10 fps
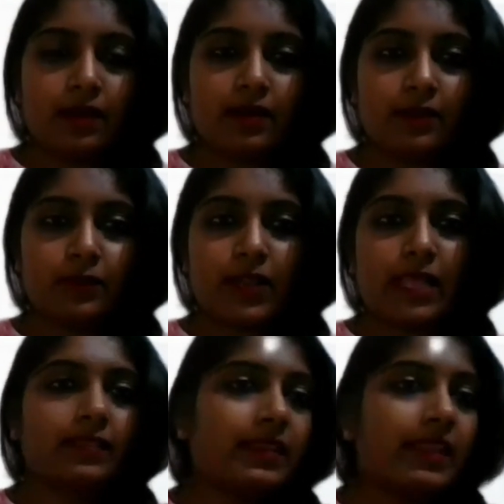
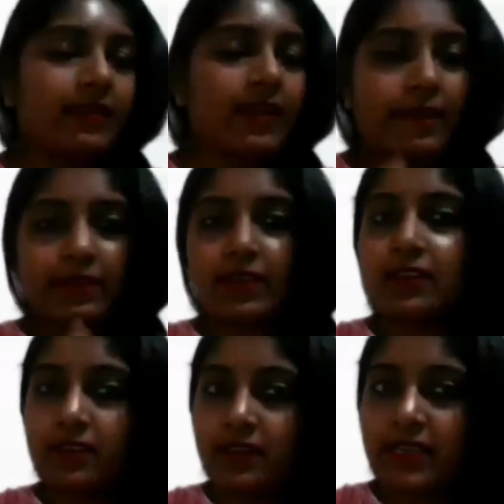Rather than having a
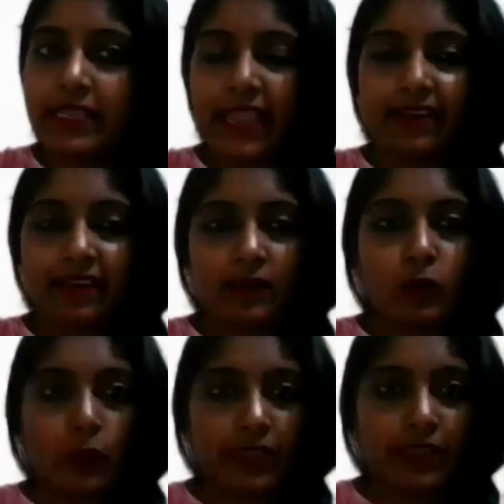hearing aid
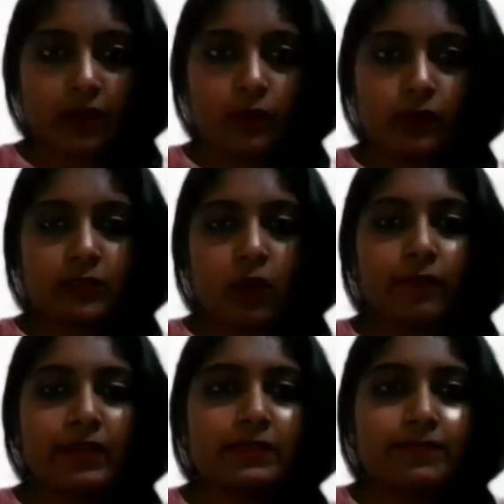and going around, it's
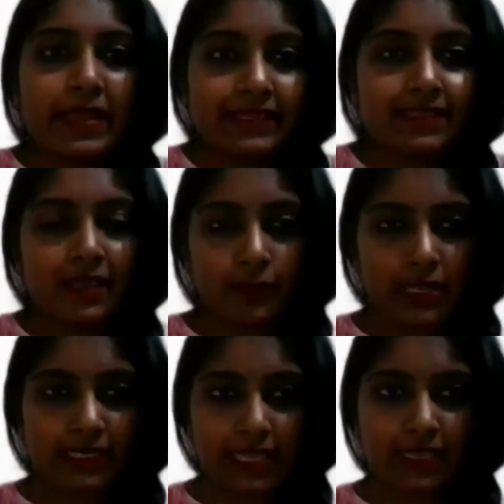always better that
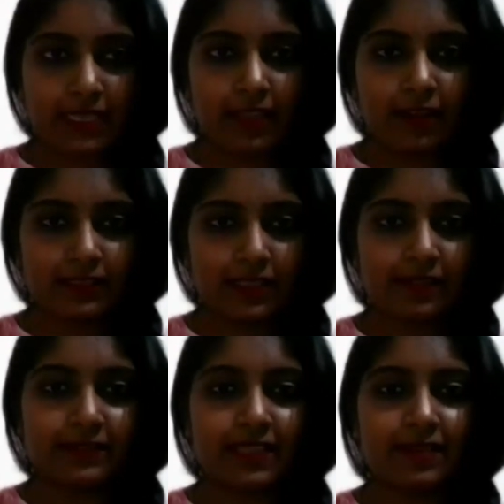we take care of
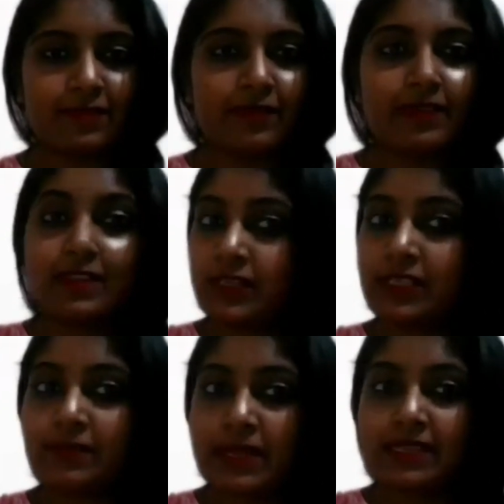ourselves, and
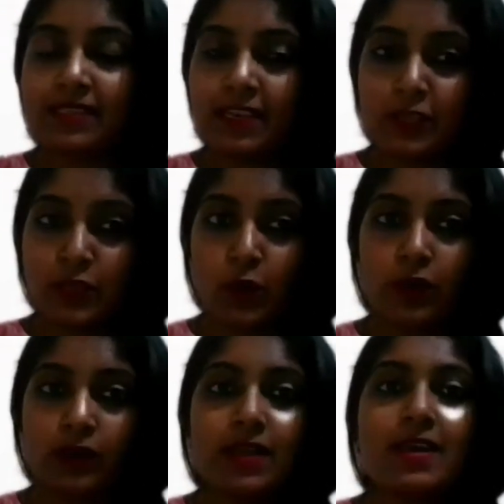prevention is better than
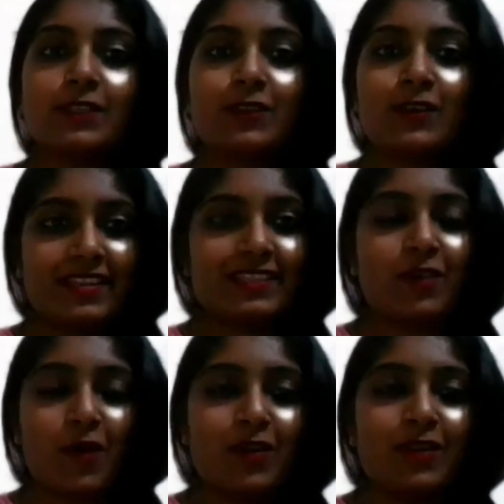cure. So let
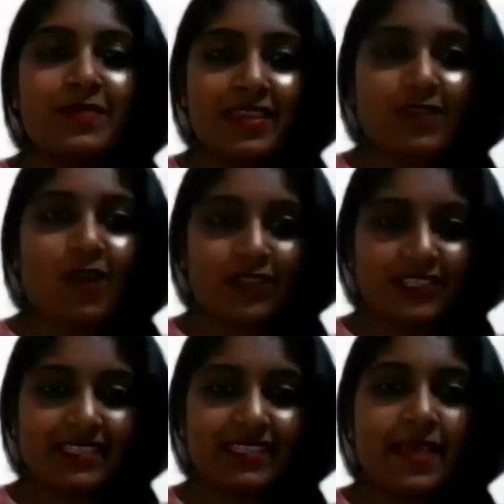us all be
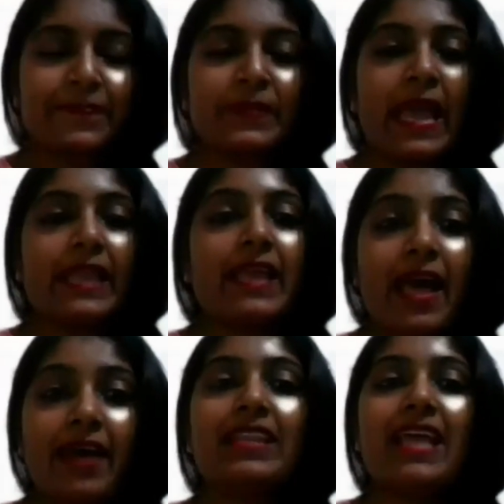cautious and
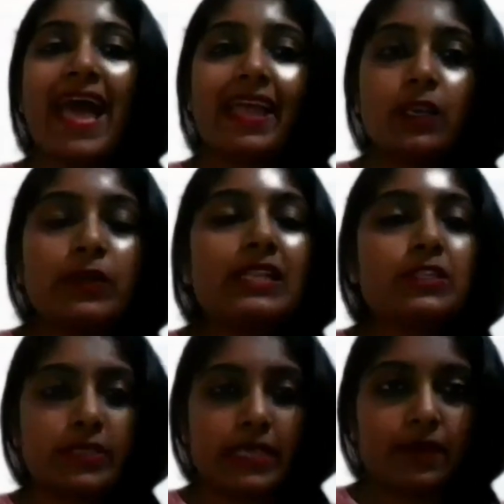have an annual
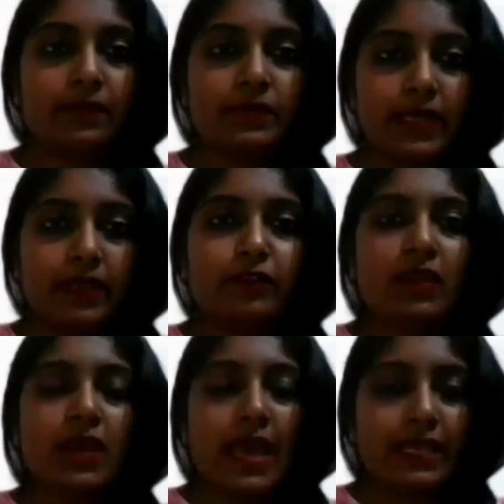checkup done.
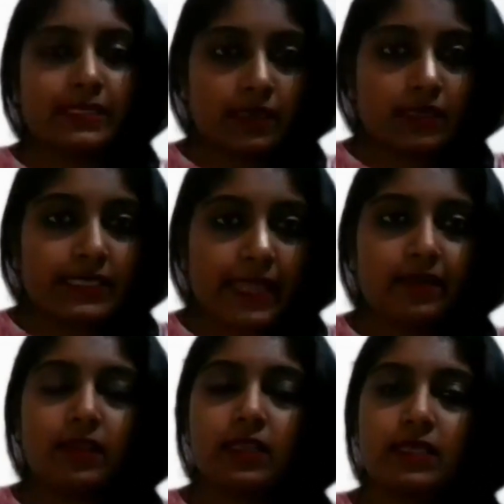As sir
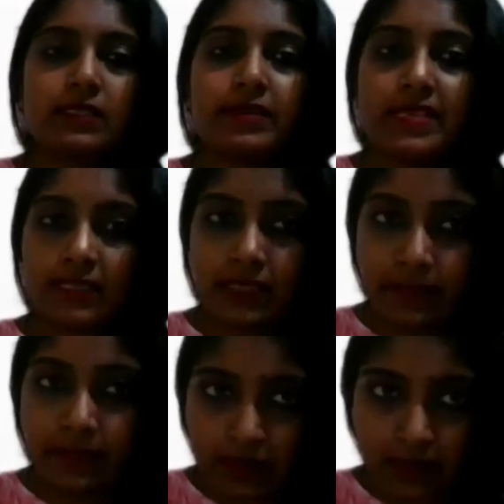said, it is
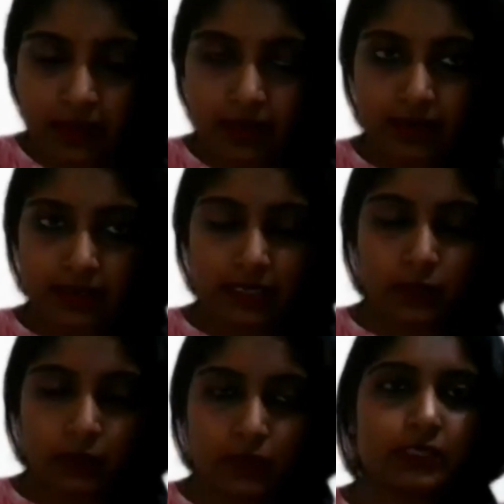reasonable.
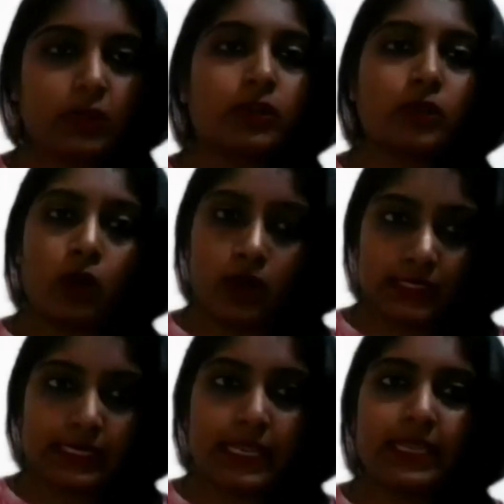It's not
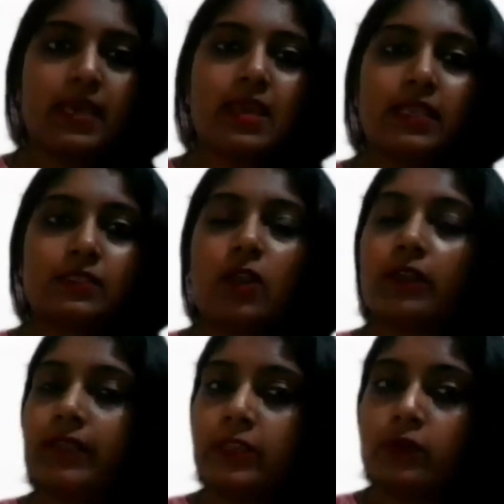costly. It's
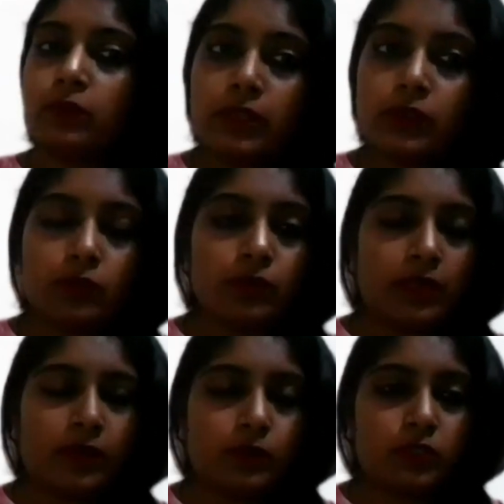not that you need to,
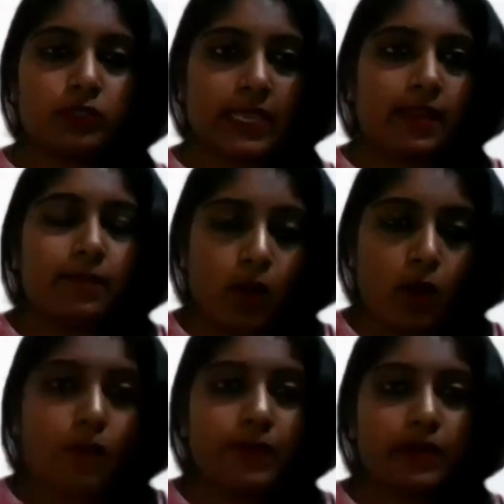shell a
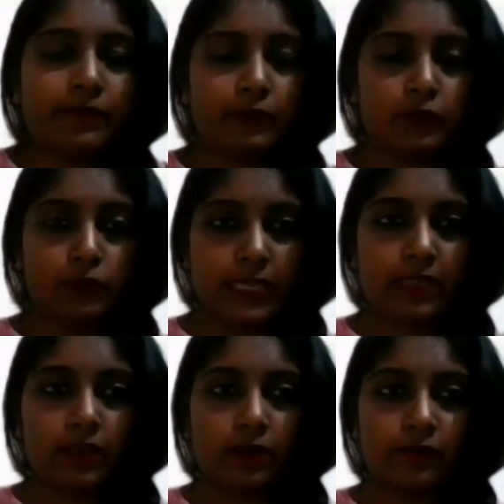bomb to
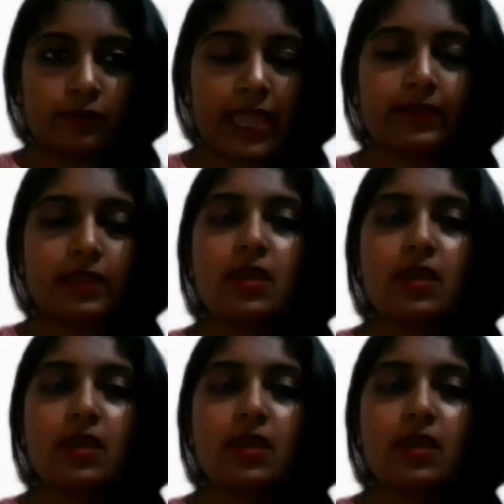take care of that.